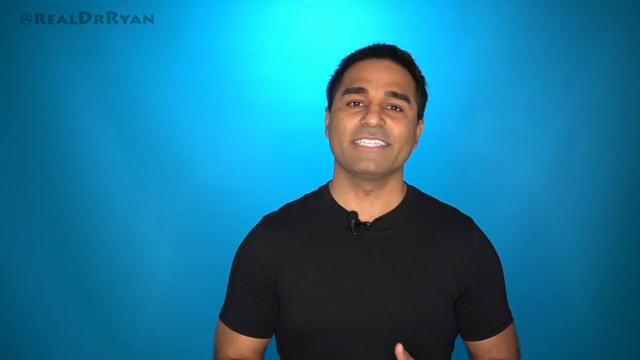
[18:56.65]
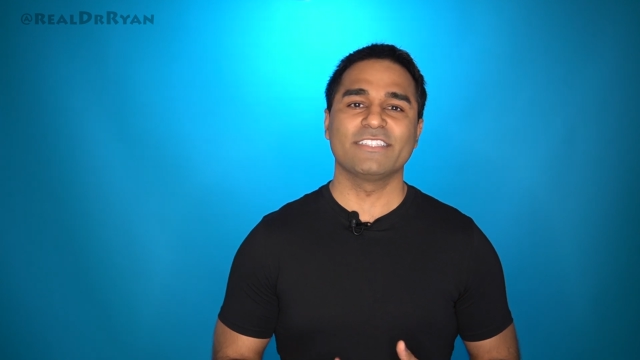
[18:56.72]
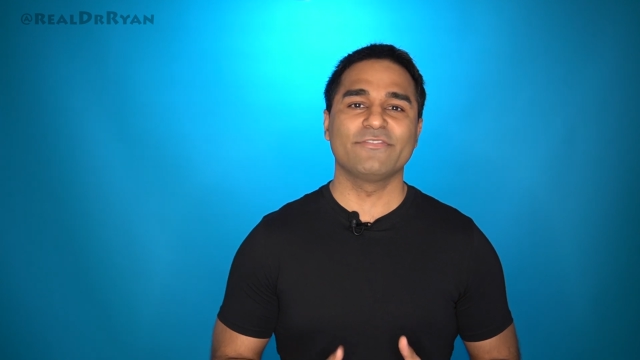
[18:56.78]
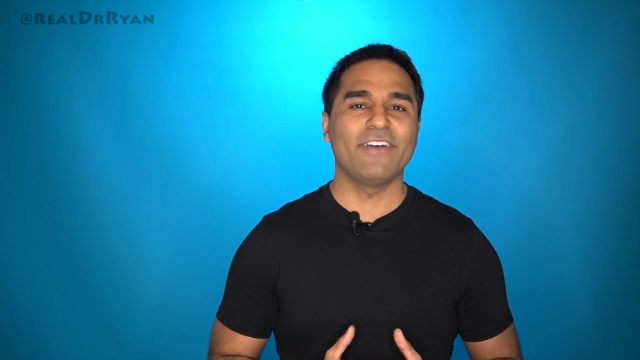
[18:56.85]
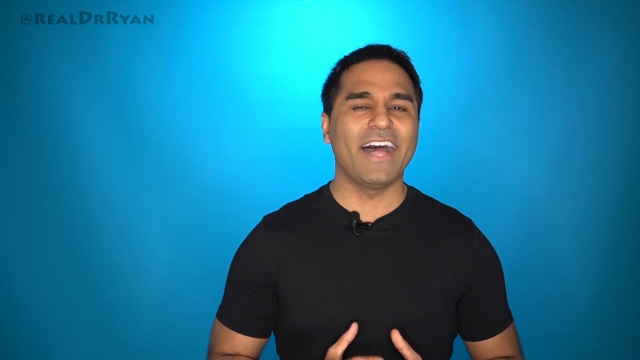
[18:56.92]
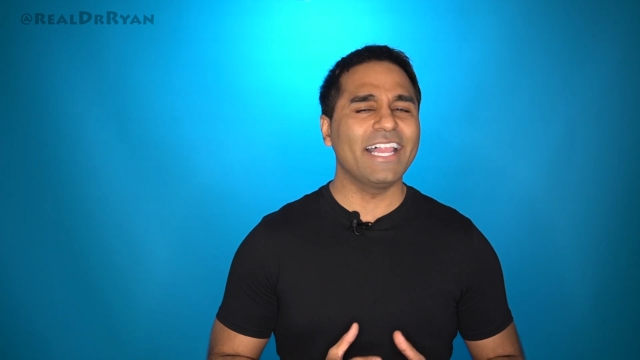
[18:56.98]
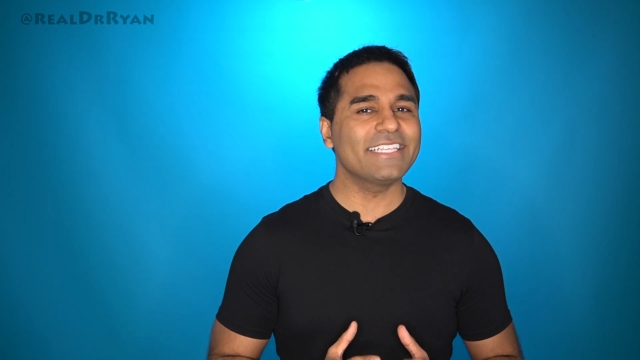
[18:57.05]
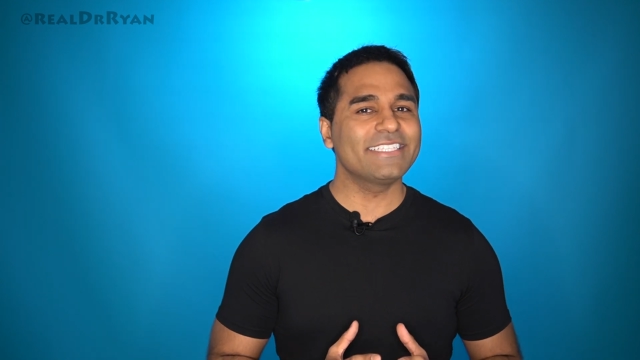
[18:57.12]
Its
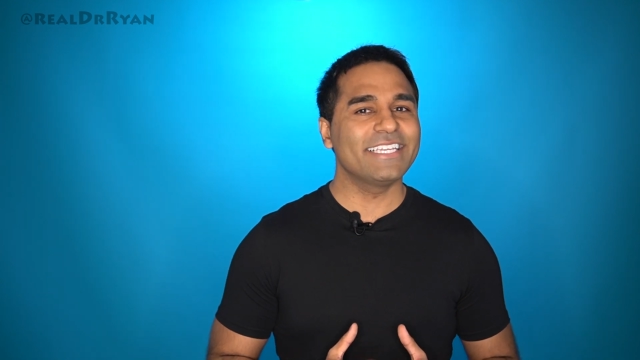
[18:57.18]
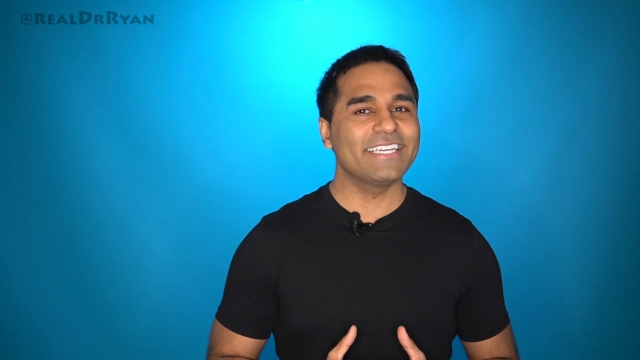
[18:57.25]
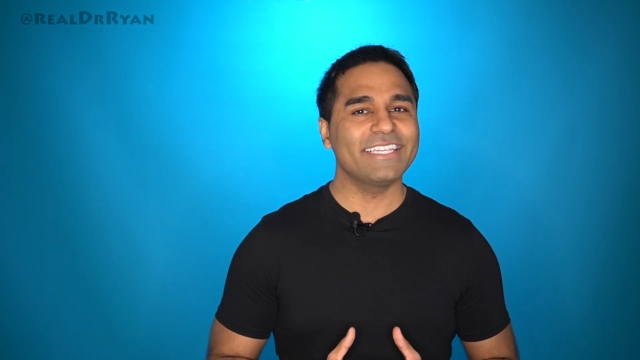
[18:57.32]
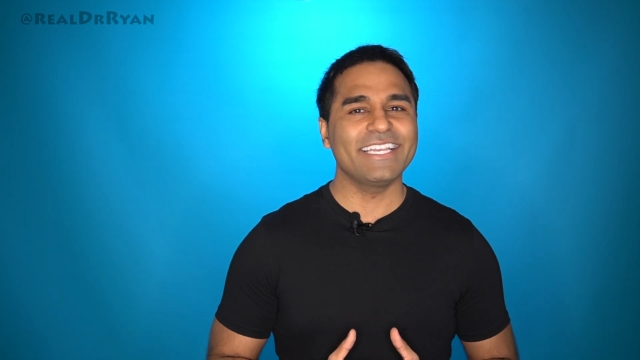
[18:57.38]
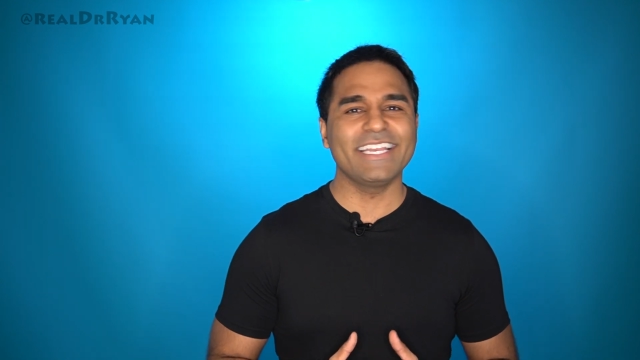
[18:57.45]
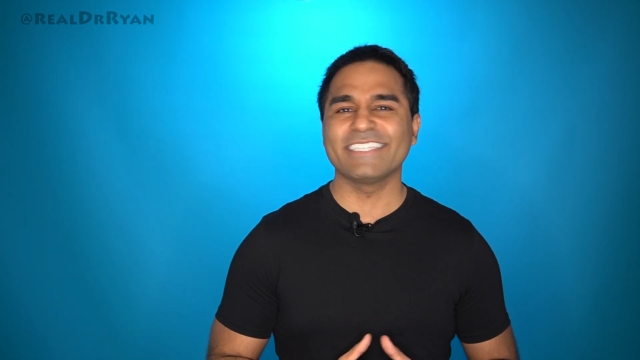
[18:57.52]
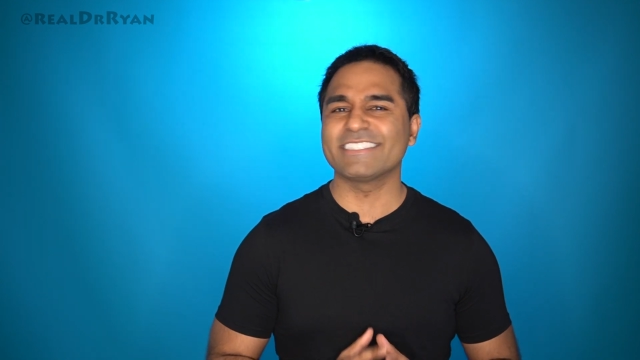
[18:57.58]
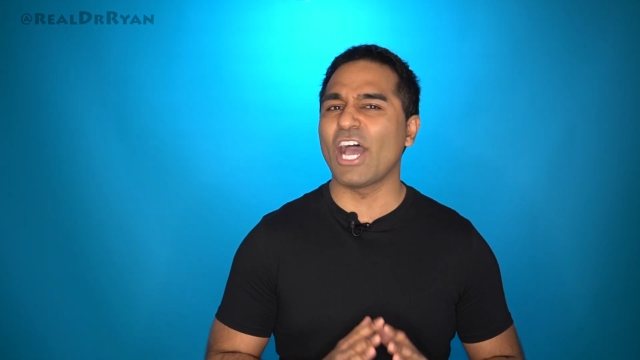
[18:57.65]

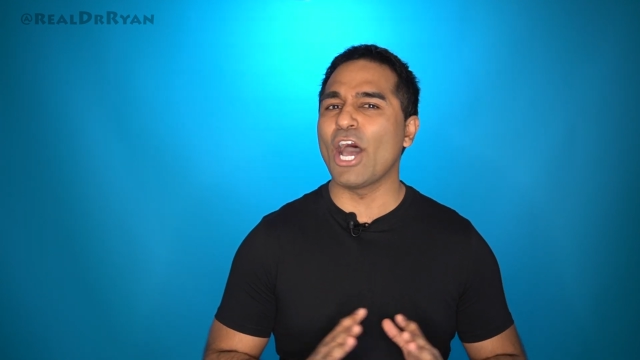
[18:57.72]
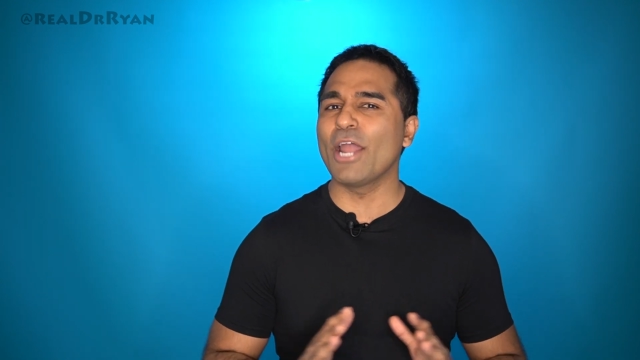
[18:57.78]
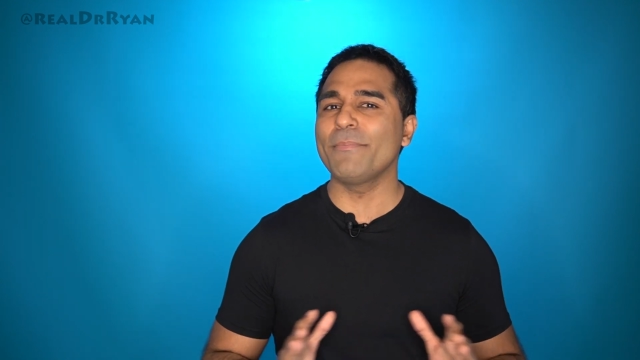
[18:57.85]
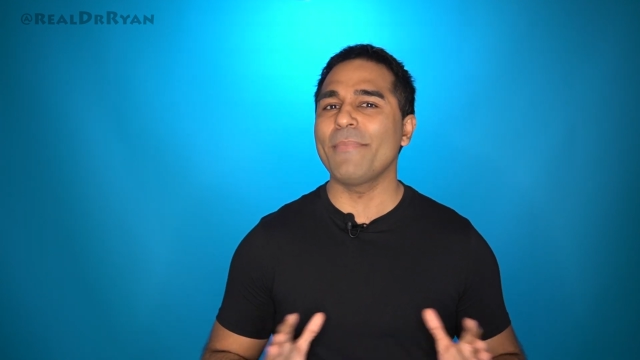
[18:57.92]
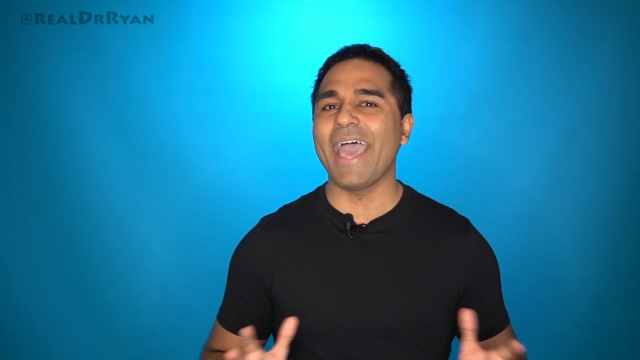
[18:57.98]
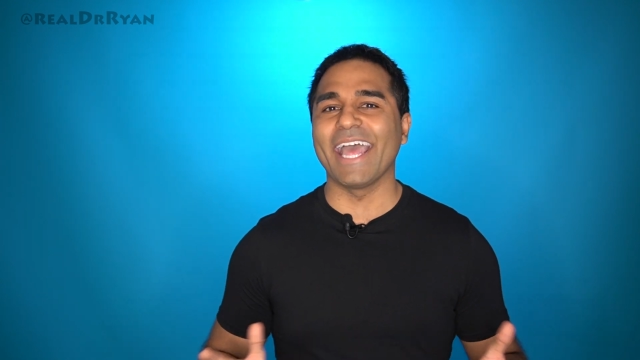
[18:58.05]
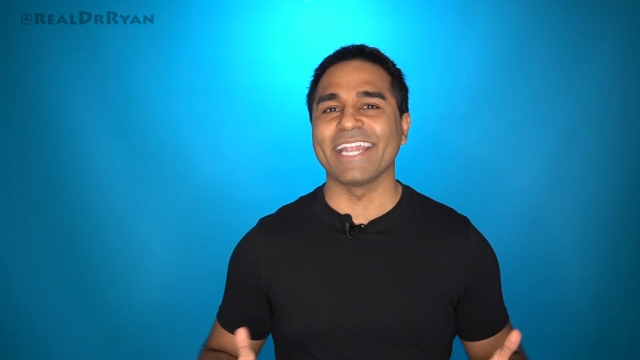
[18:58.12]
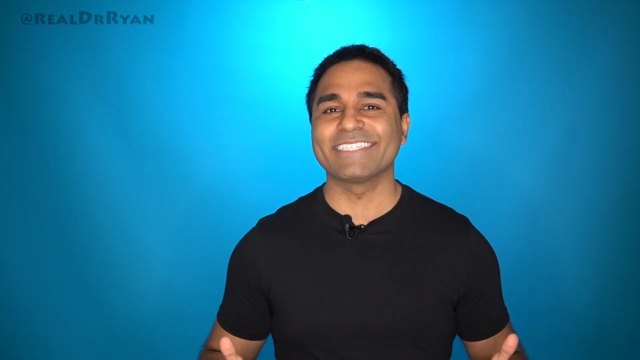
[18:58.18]
volatility is
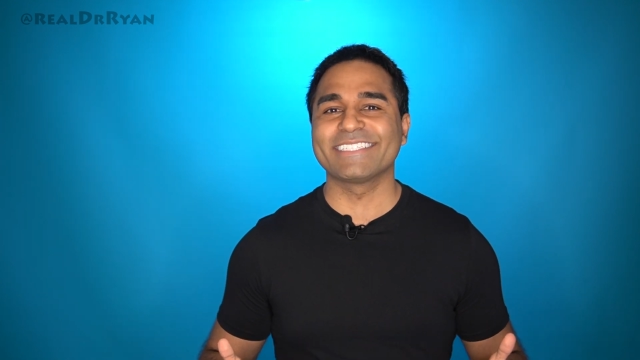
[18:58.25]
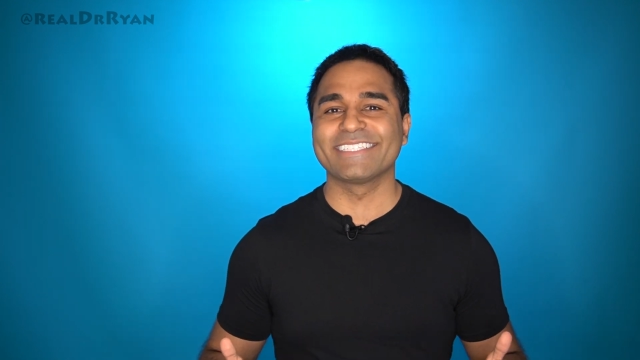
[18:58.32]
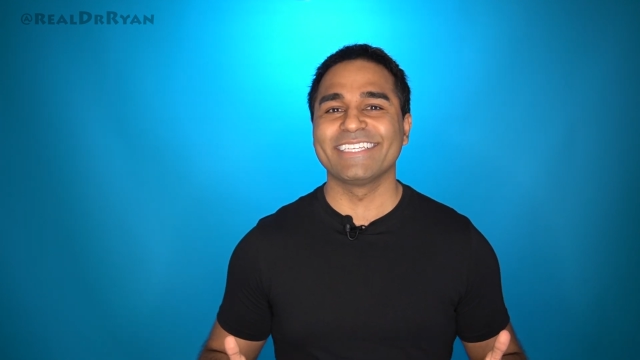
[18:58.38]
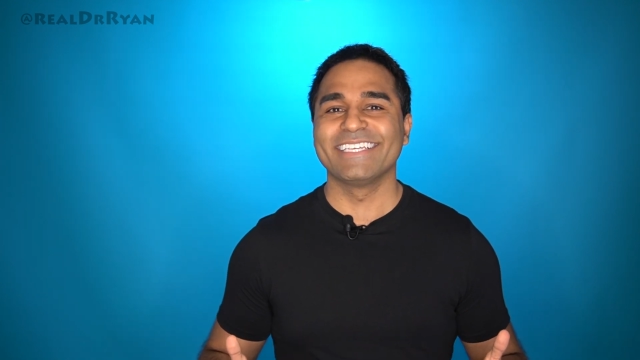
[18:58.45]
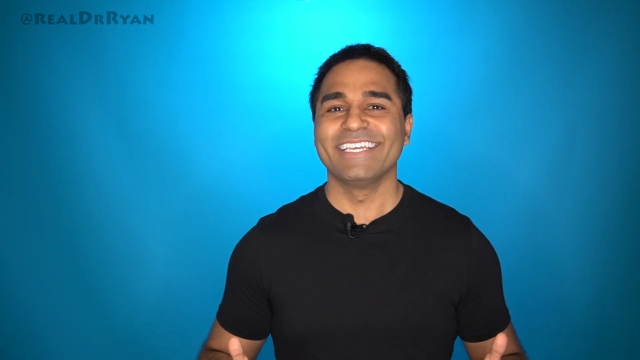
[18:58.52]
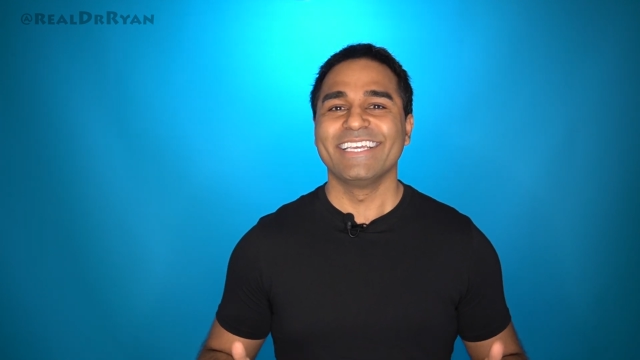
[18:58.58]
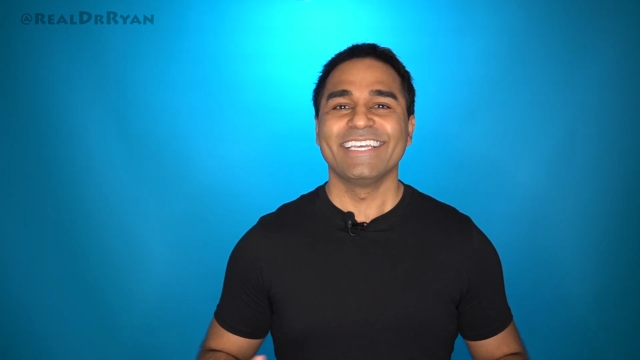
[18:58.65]
unmatched.